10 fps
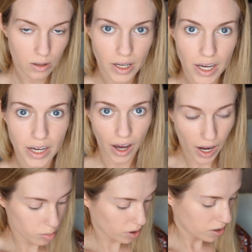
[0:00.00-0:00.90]
Okay,
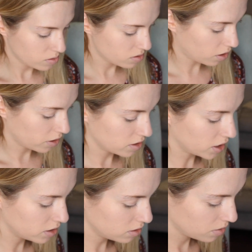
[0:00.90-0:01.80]
eyebrows are
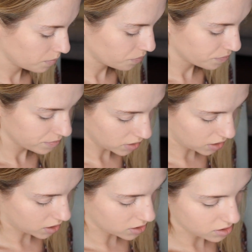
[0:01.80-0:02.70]
done.
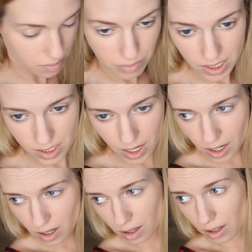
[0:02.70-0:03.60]
And as some may
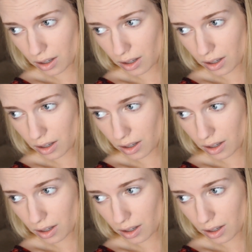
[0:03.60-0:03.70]
say,